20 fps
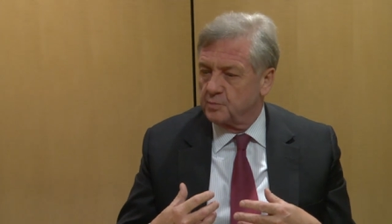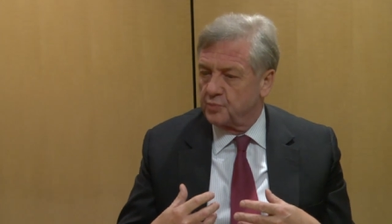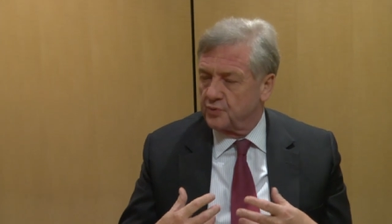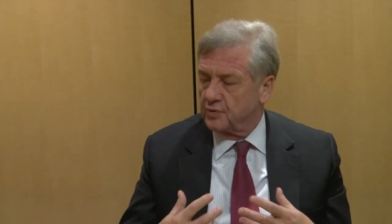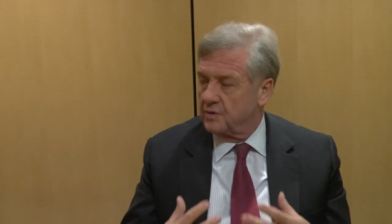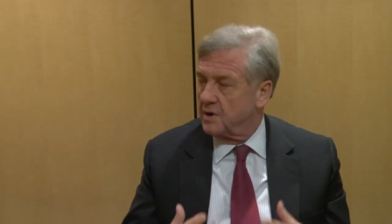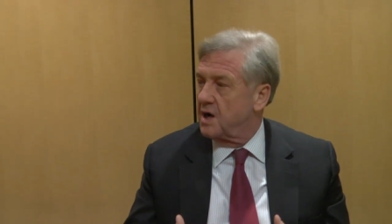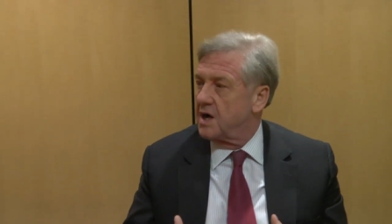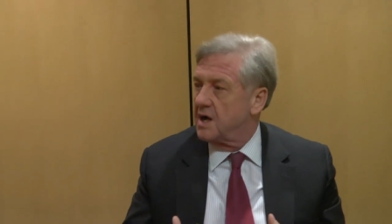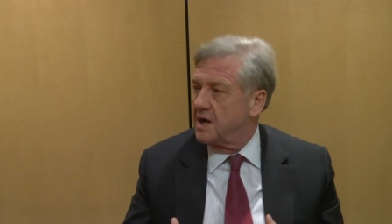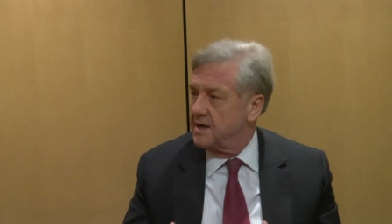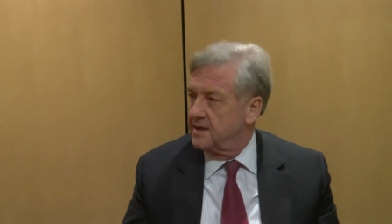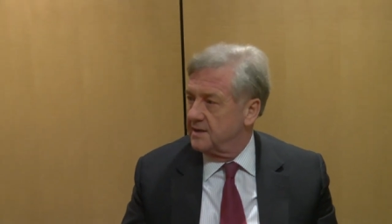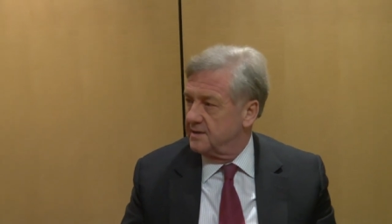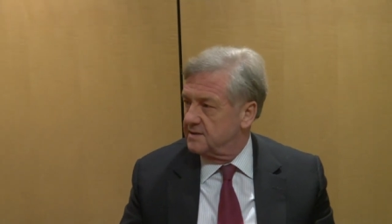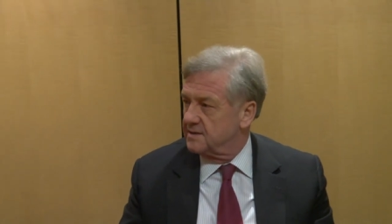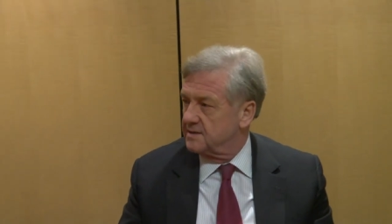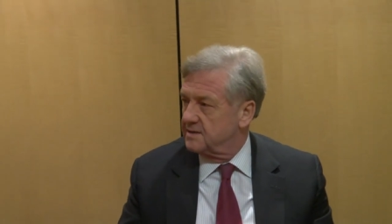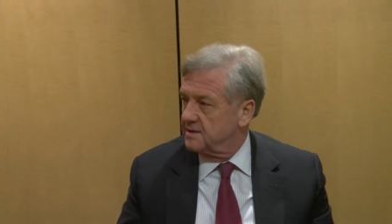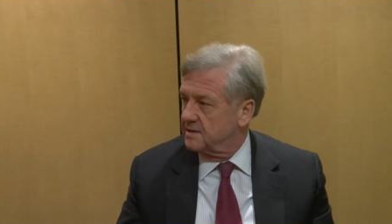
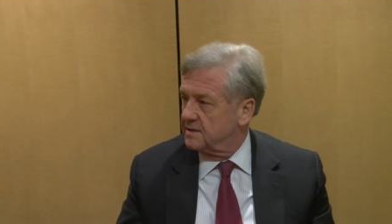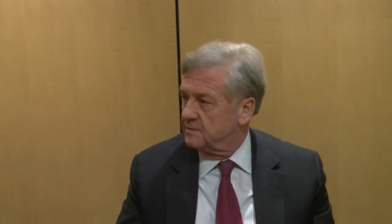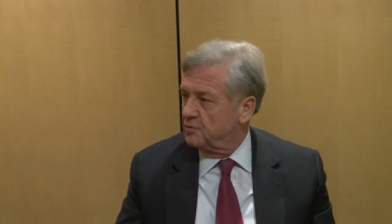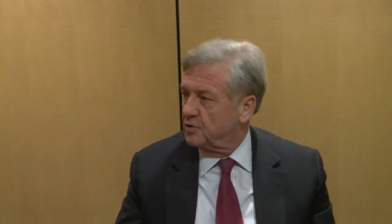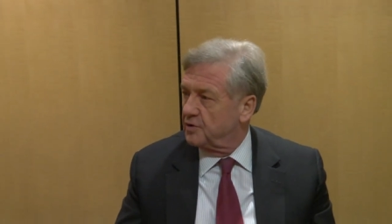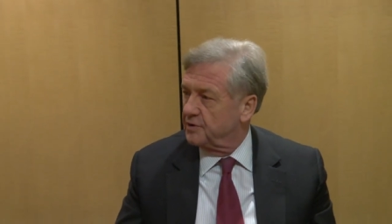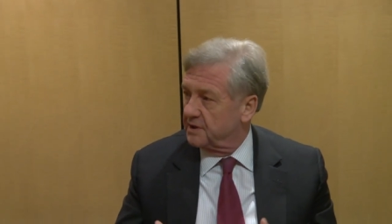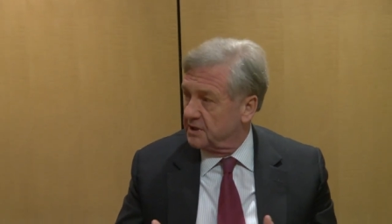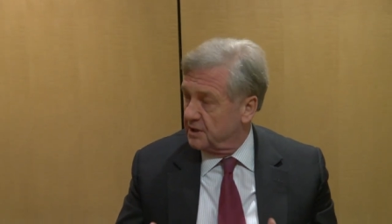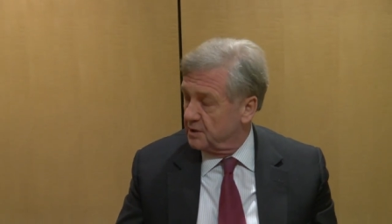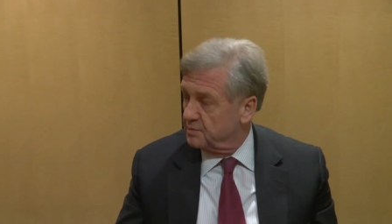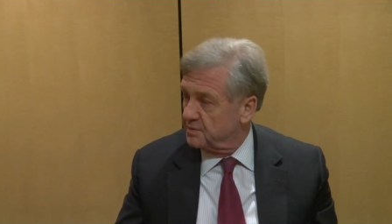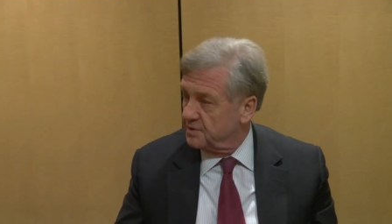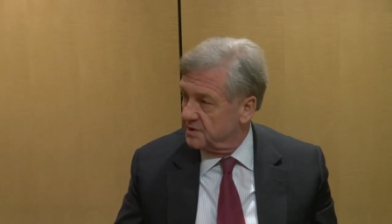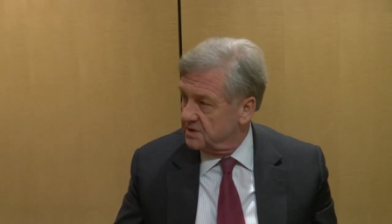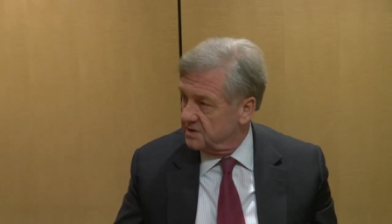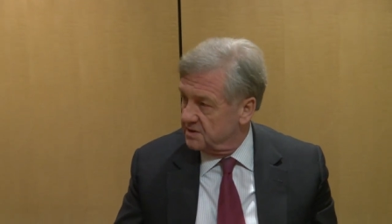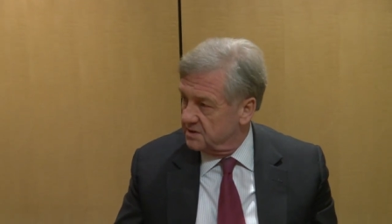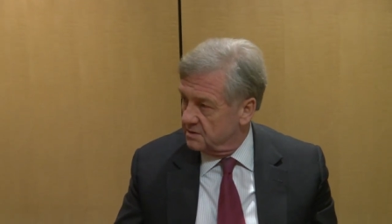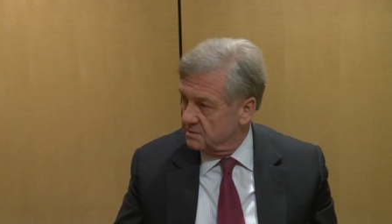pride in what the
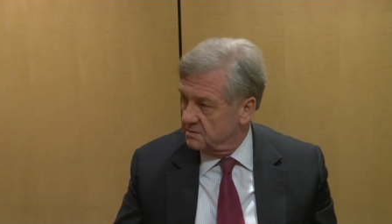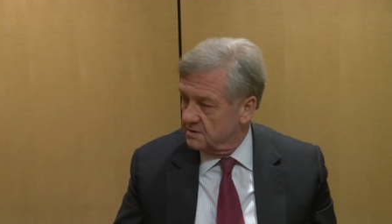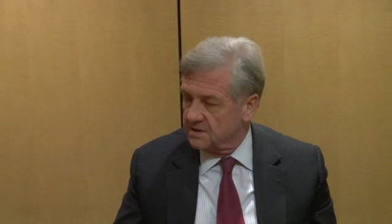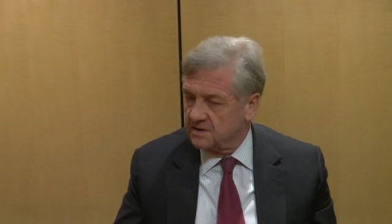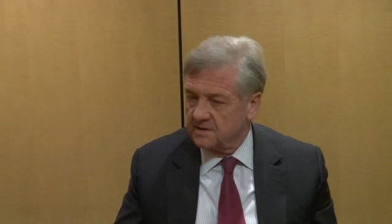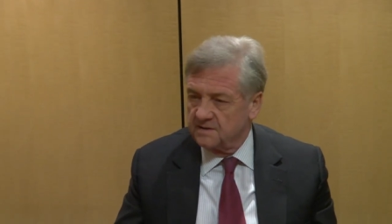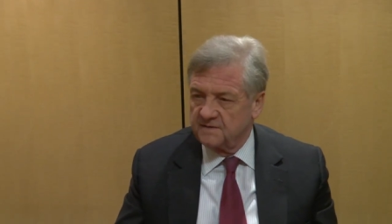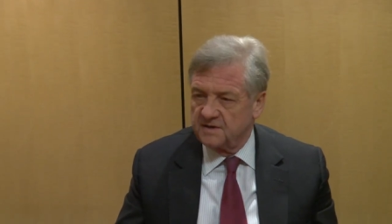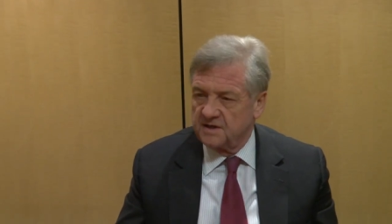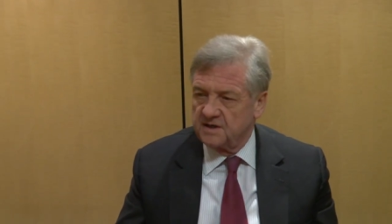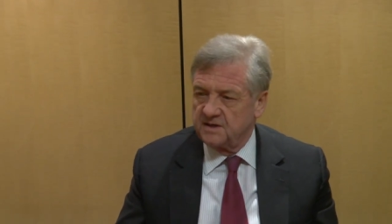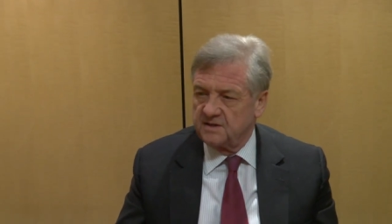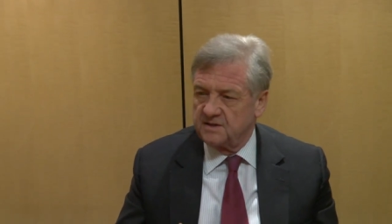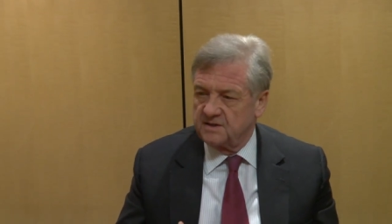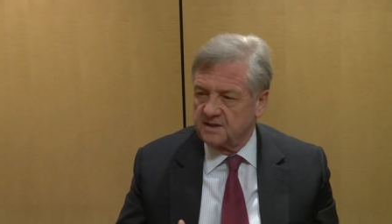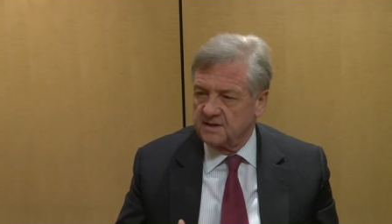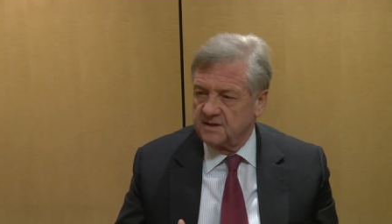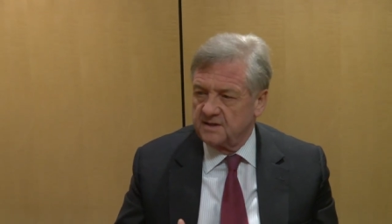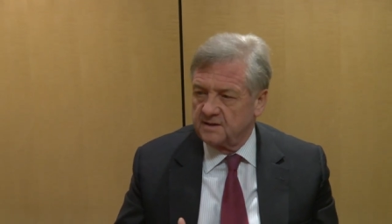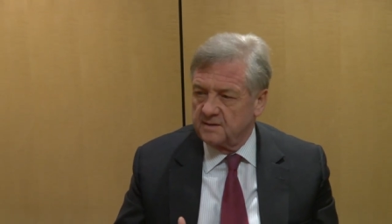company's doing. They
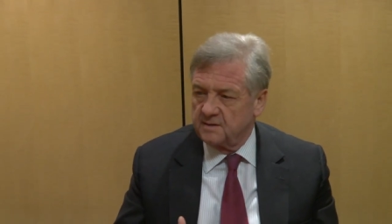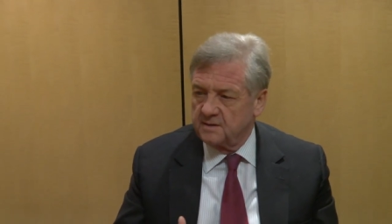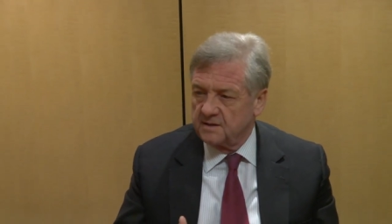take,